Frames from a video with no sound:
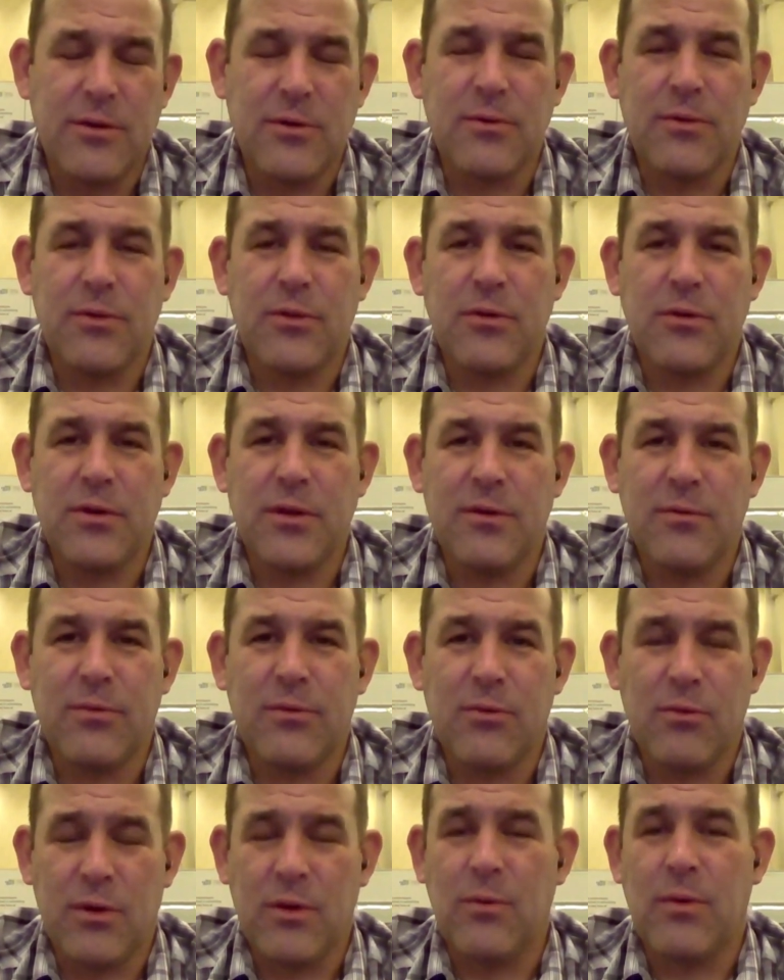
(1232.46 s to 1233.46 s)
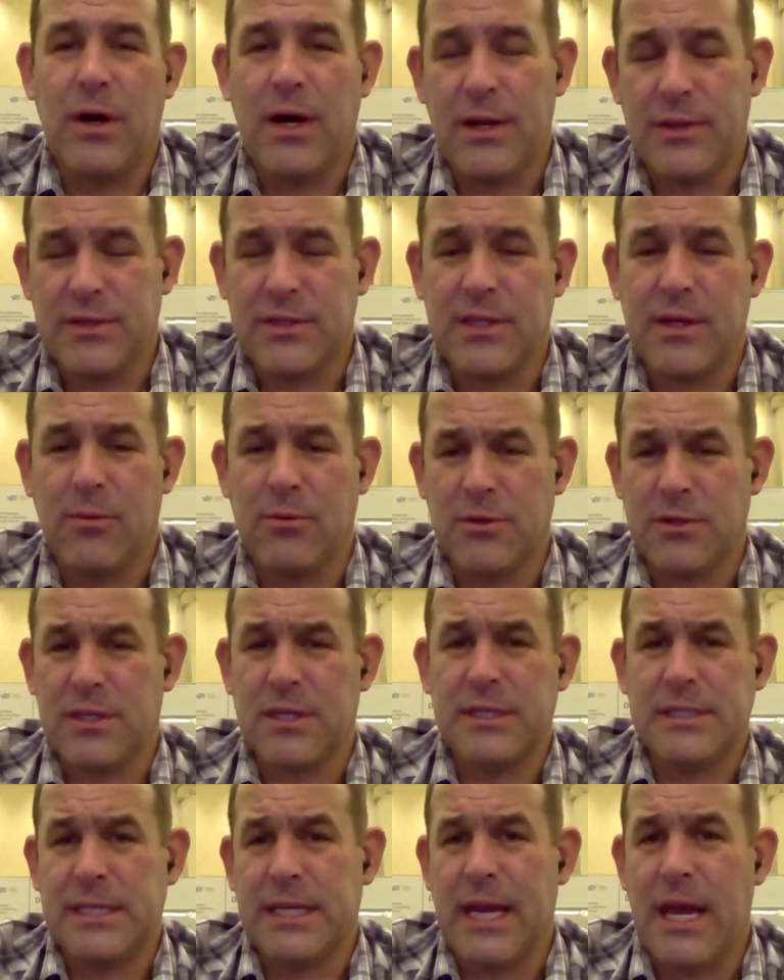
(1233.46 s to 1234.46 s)
133 watts, and they were
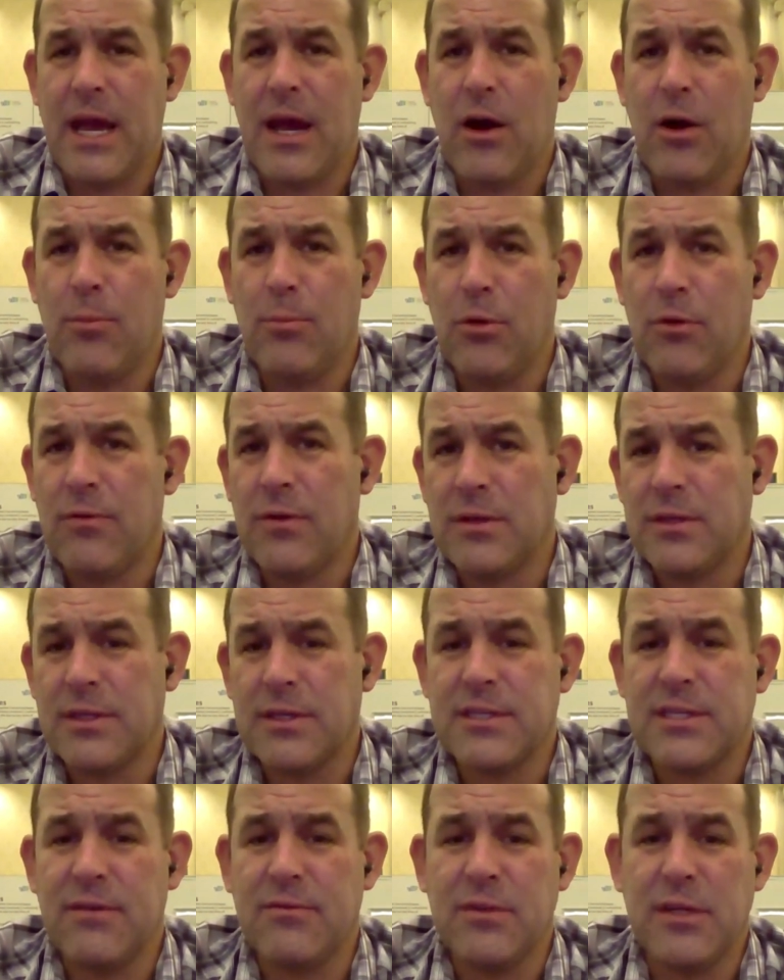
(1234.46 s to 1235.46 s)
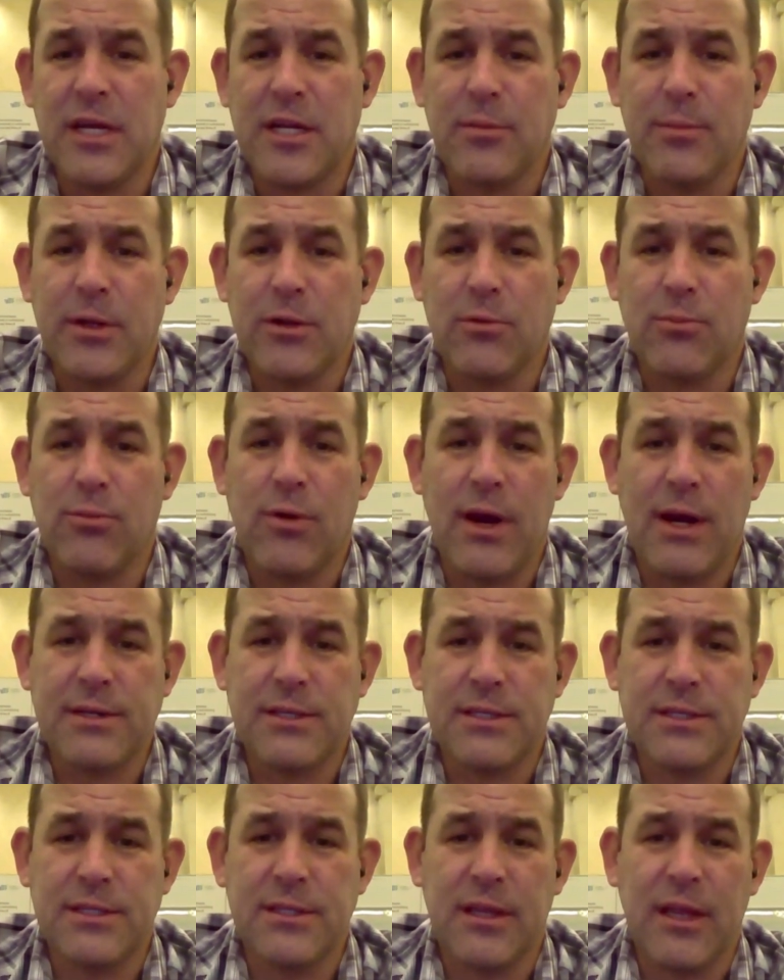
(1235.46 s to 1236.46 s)
discussing how moving to the seven nanometer
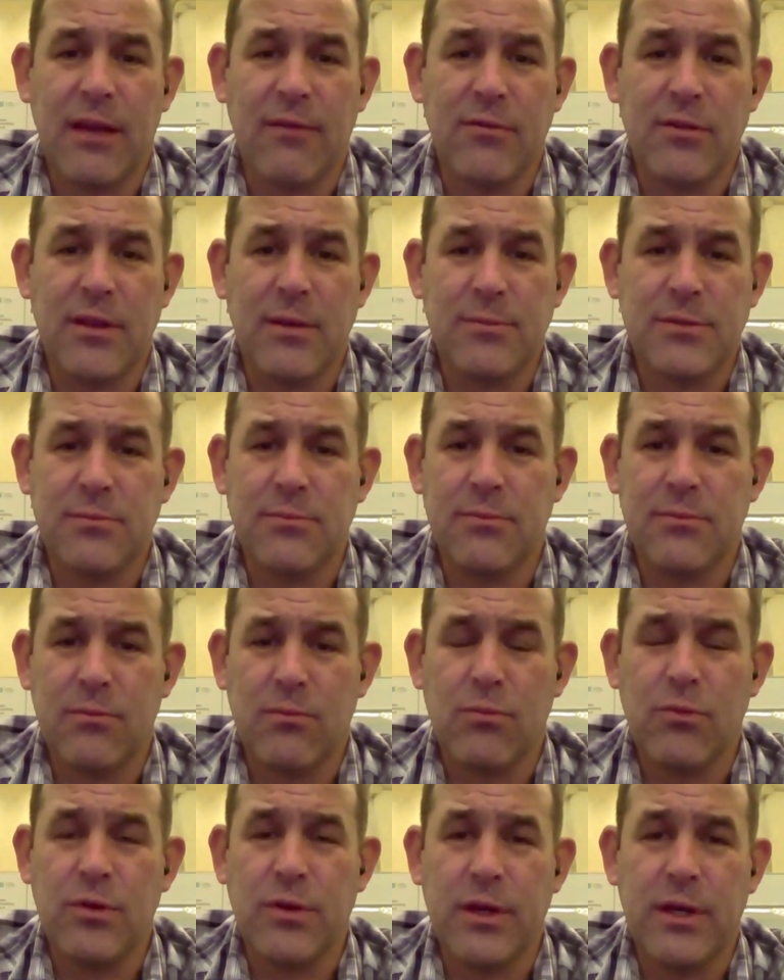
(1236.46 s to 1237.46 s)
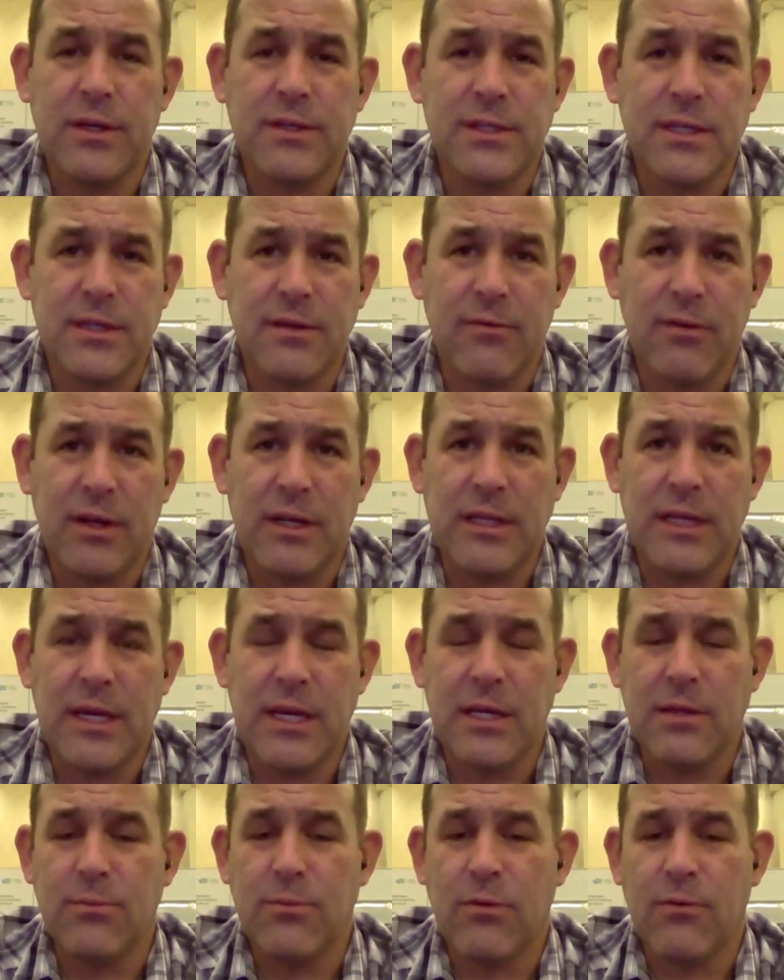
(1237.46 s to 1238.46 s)
process had given them some really significant
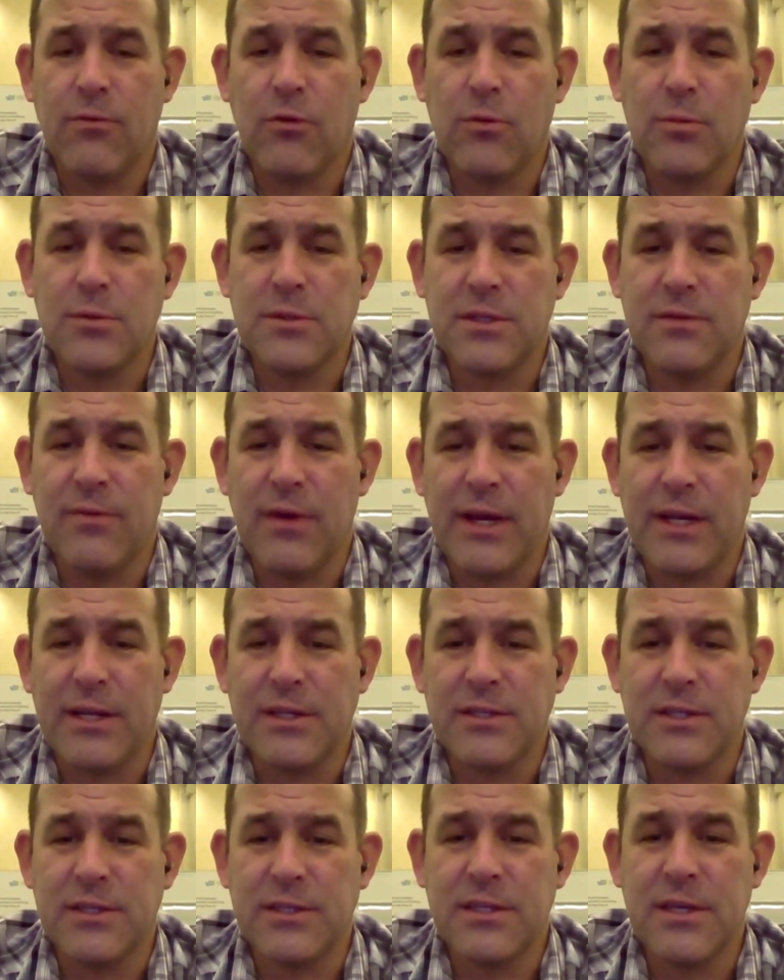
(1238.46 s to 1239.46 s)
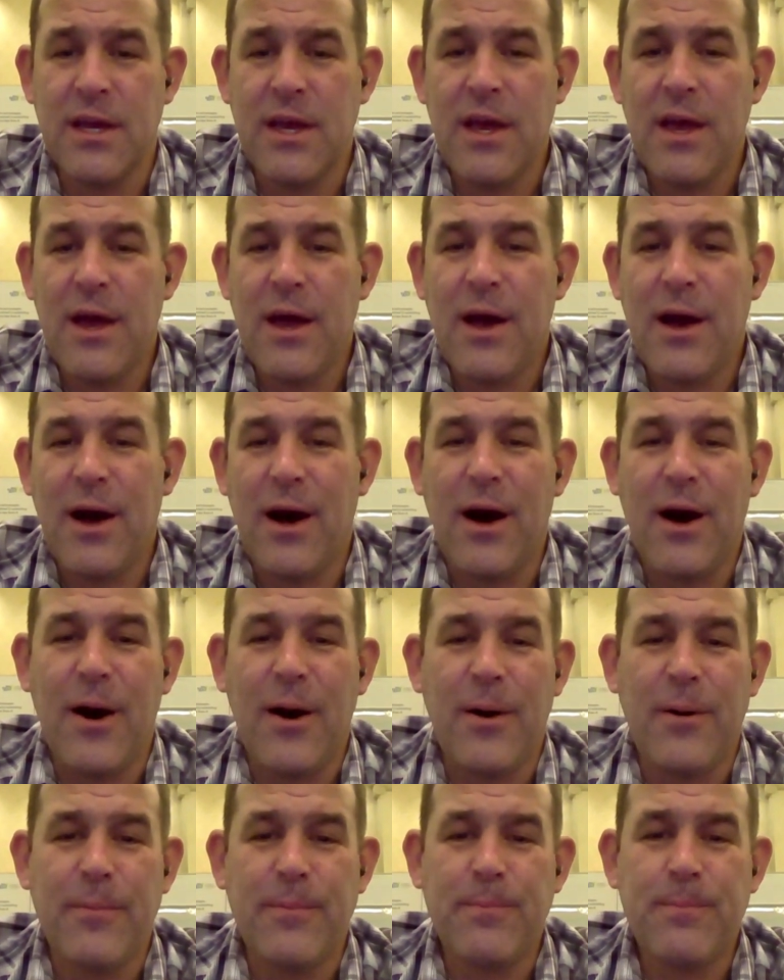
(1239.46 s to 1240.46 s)
heat and performance advantages.
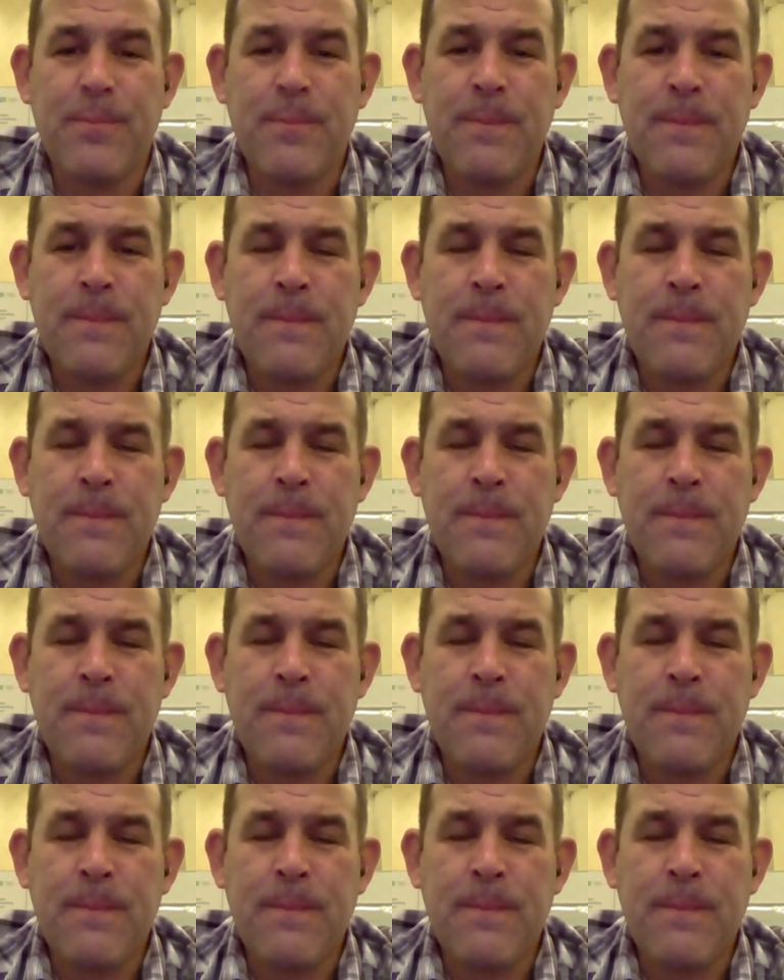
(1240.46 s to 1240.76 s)
Um,